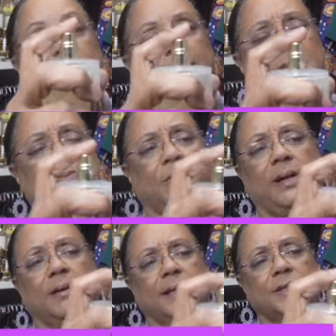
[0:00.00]
Nice prayer,
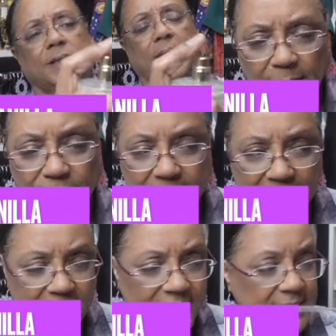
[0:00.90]
actually. I
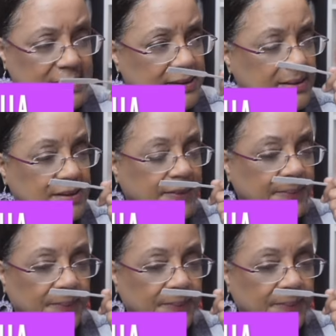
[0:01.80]
believe this is.